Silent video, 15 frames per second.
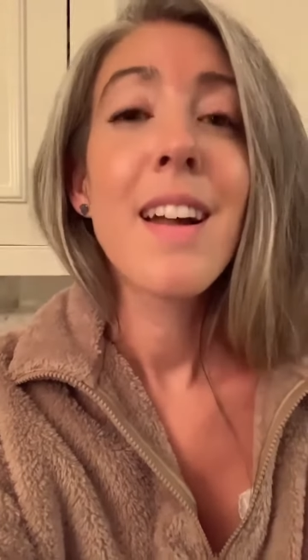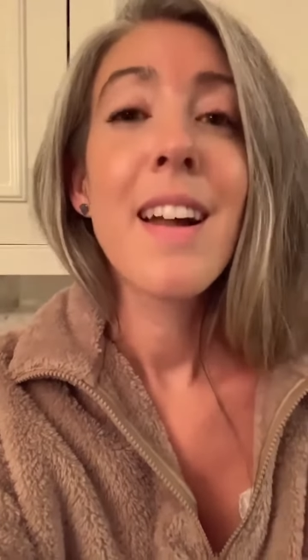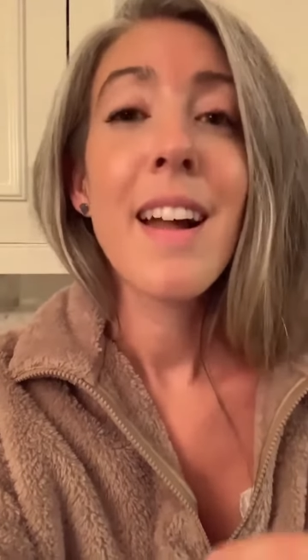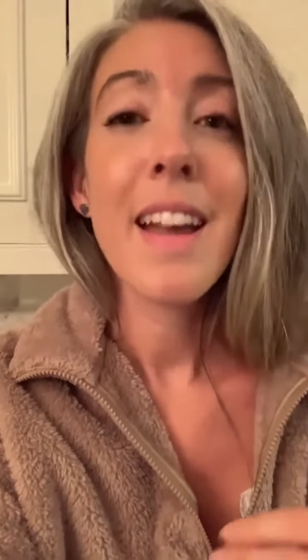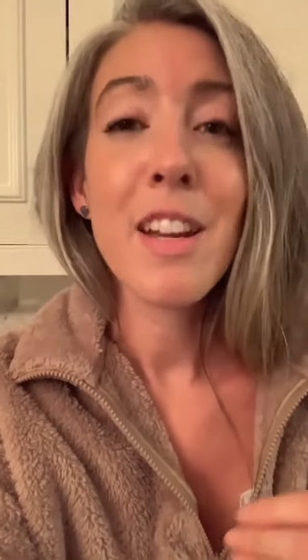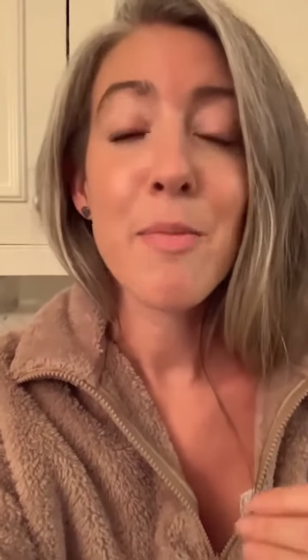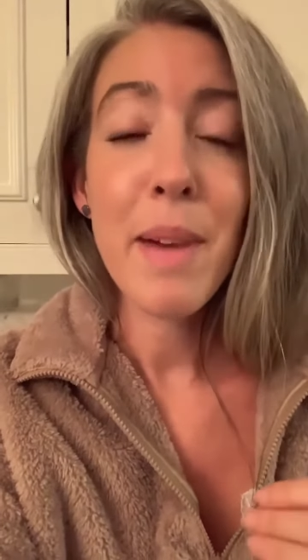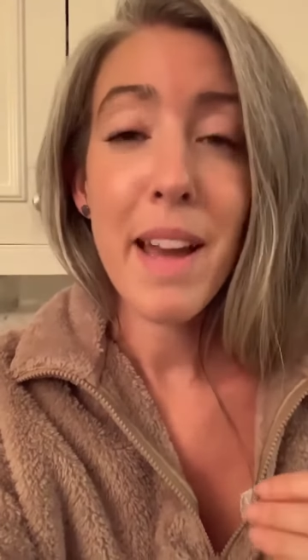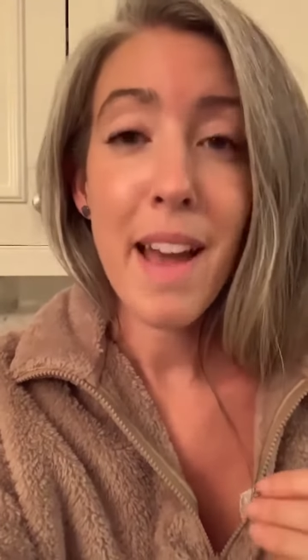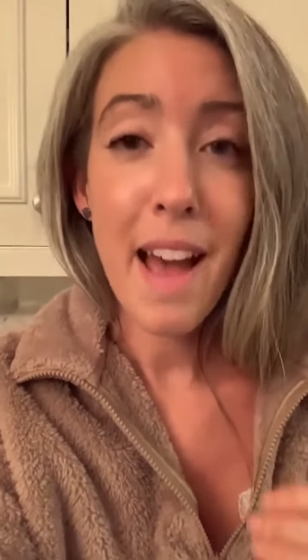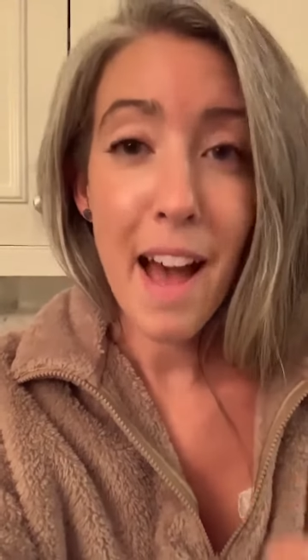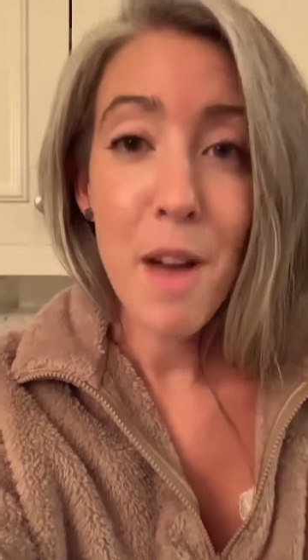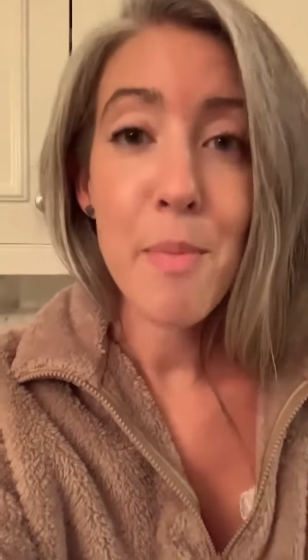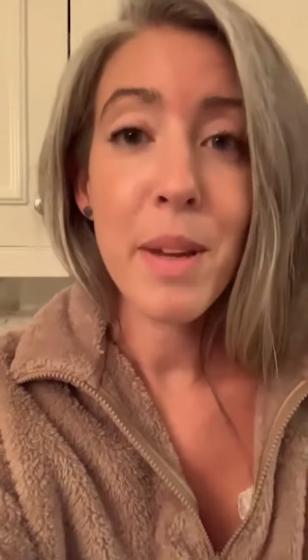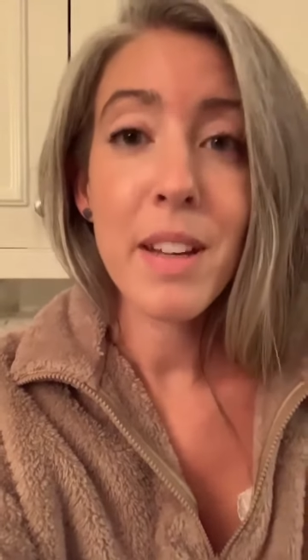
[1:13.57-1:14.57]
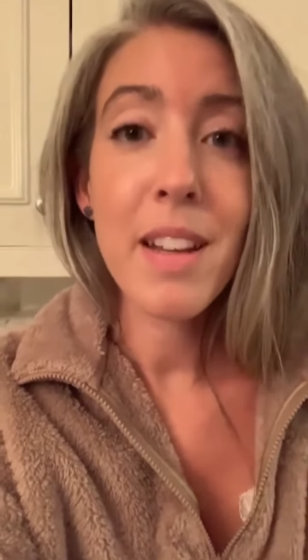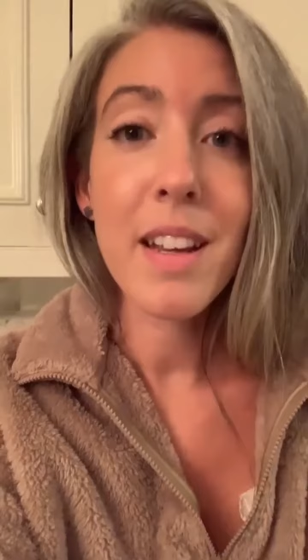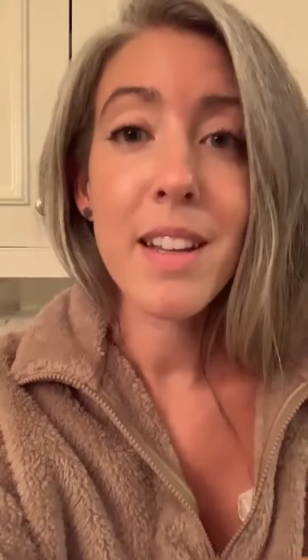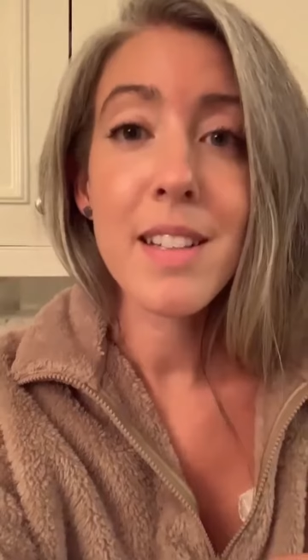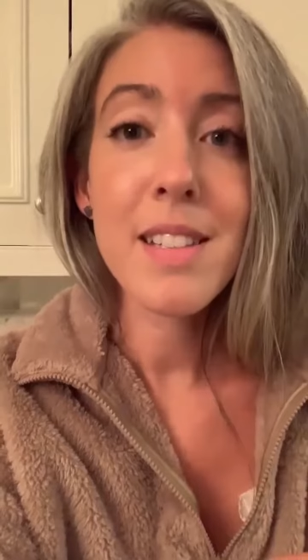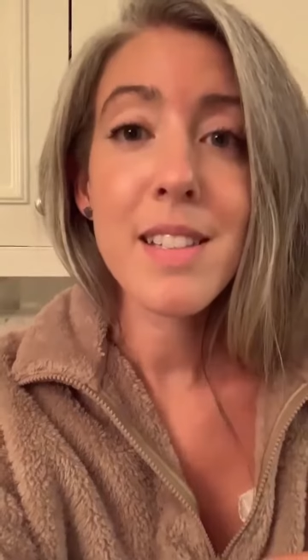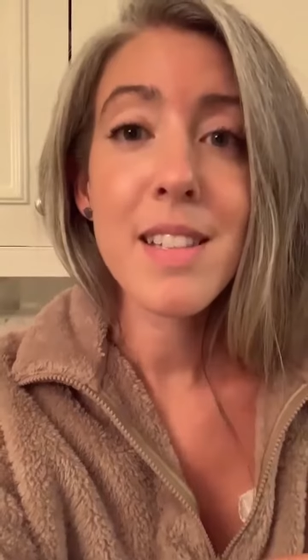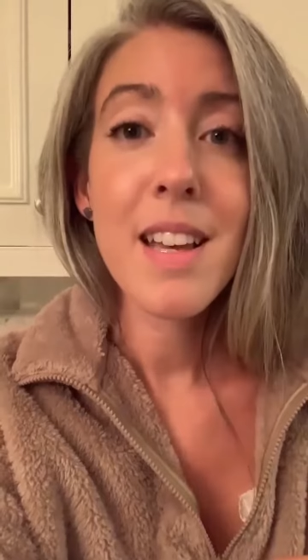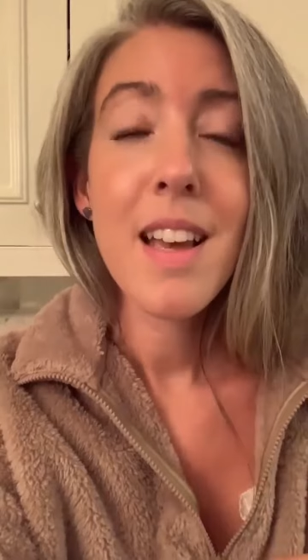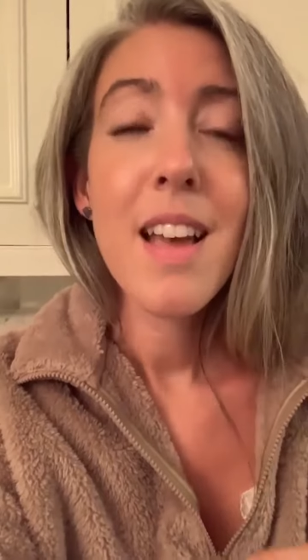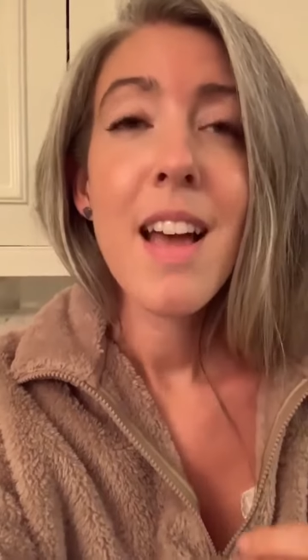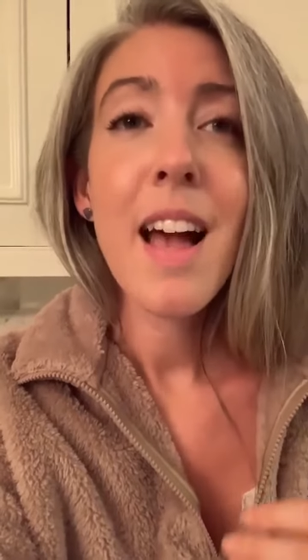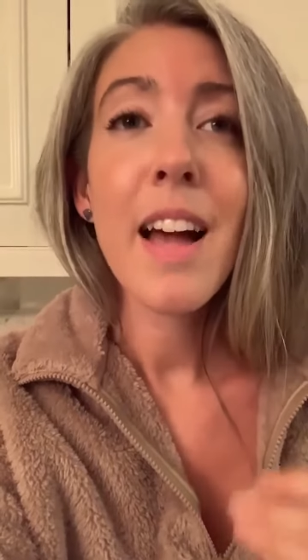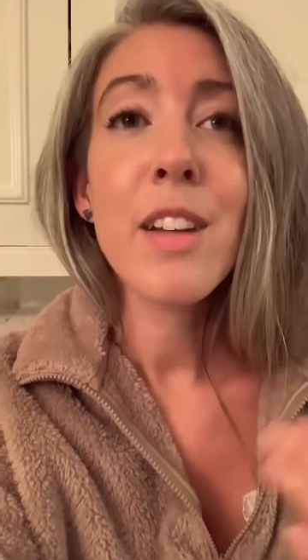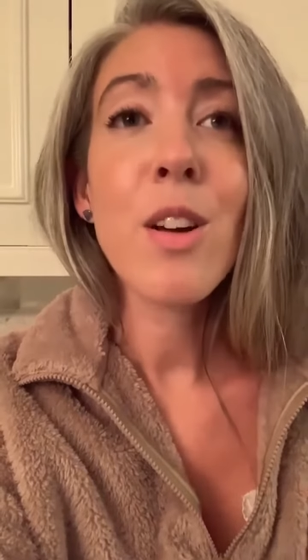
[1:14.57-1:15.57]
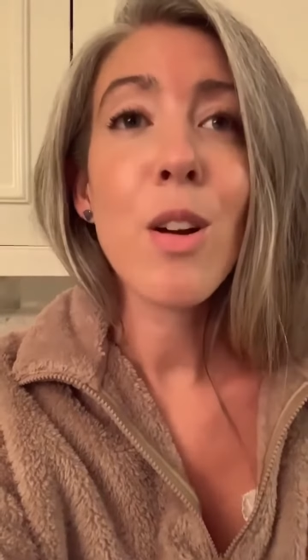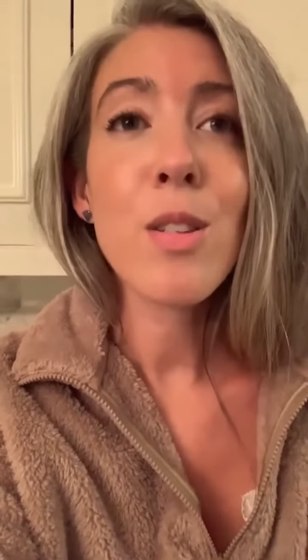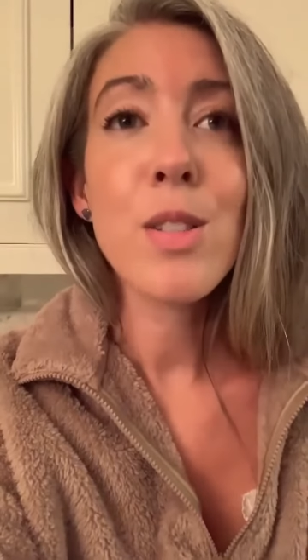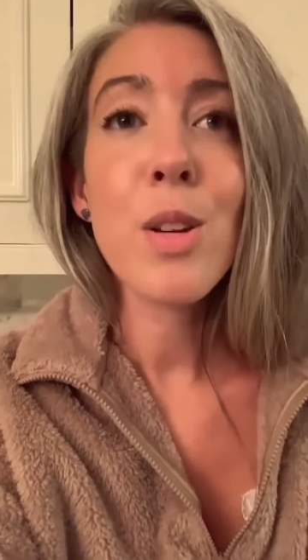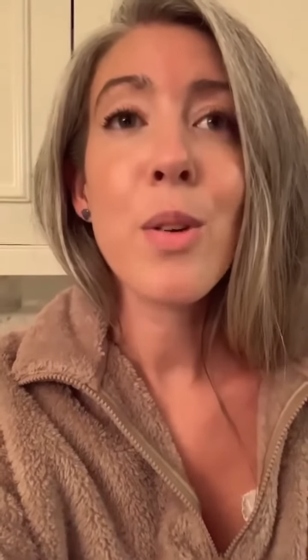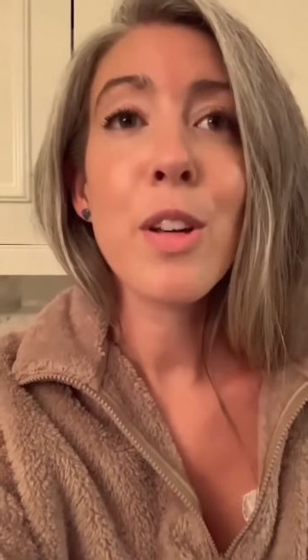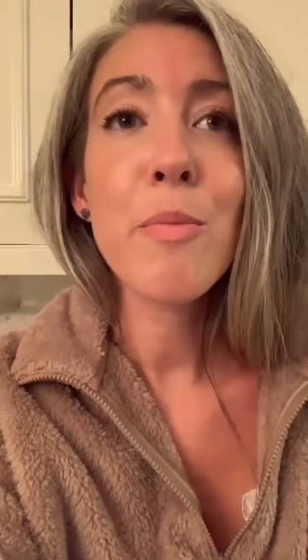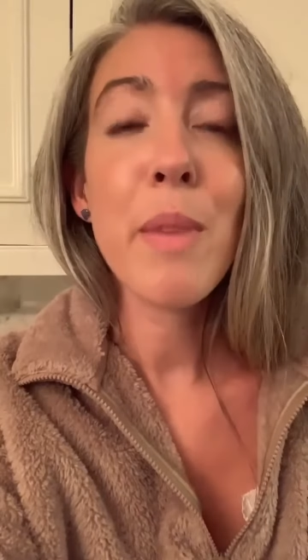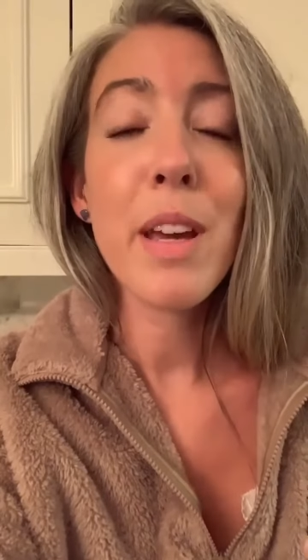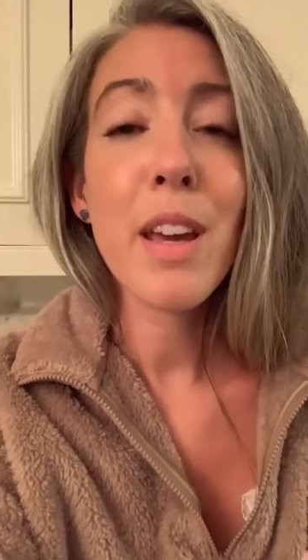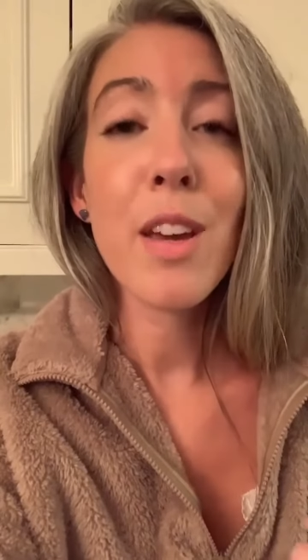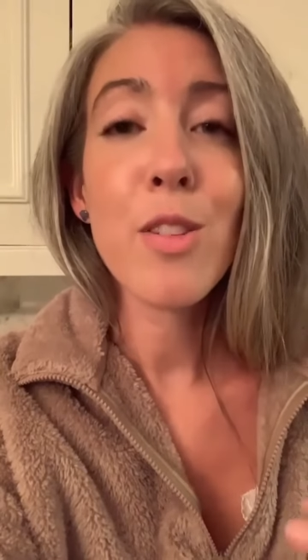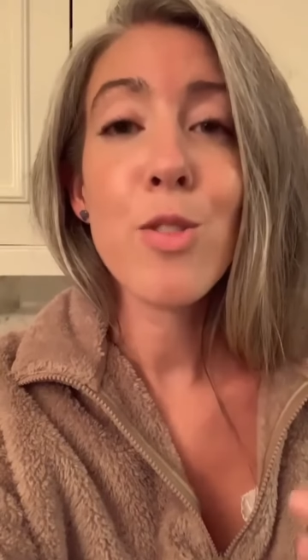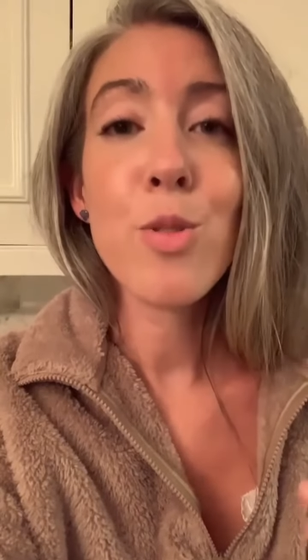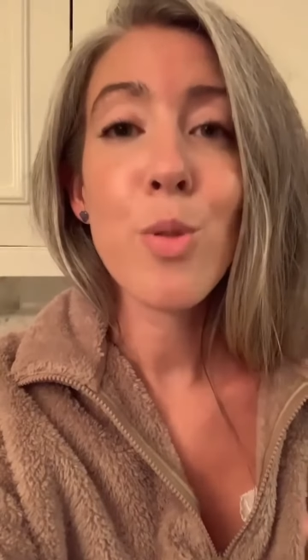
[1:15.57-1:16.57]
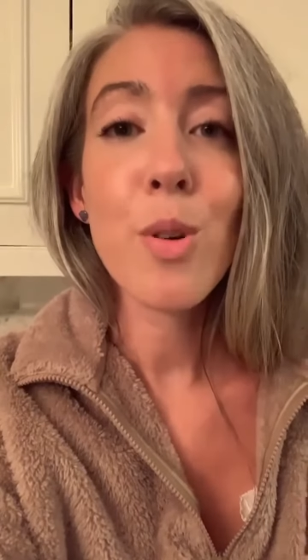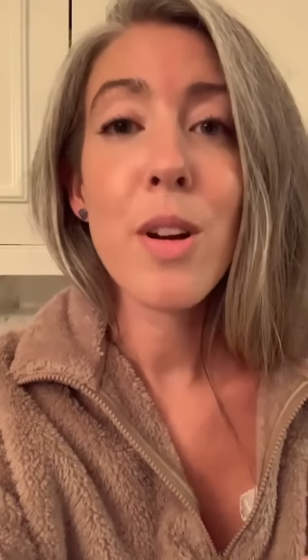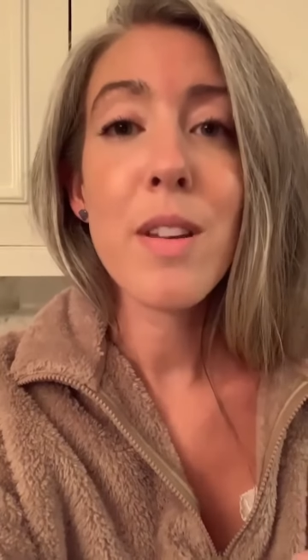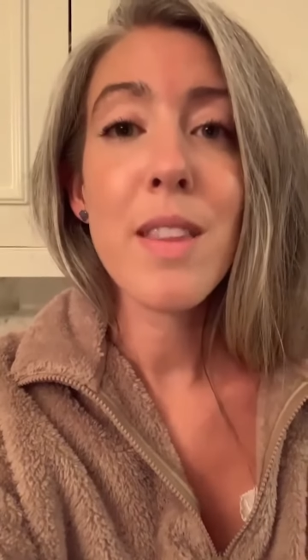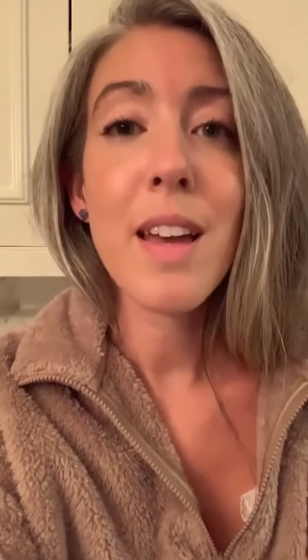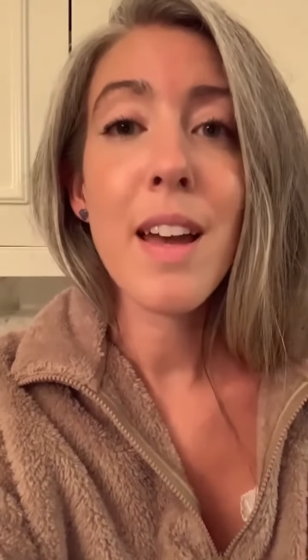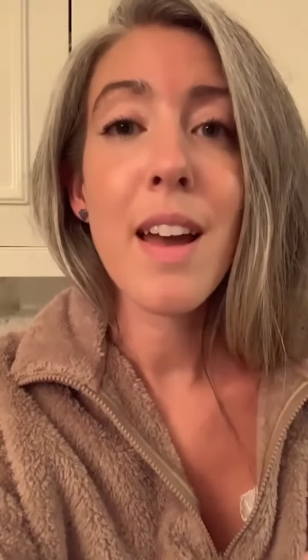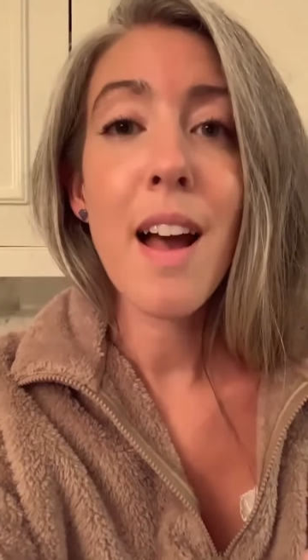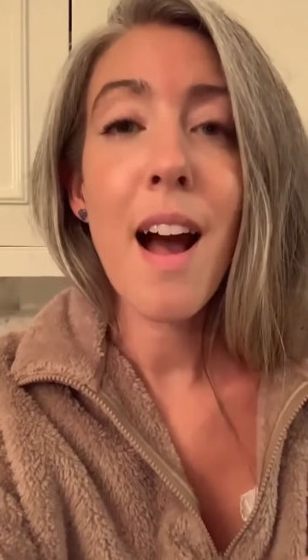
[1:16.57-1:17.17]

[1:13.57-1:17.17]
in my happiness, and also in making sure that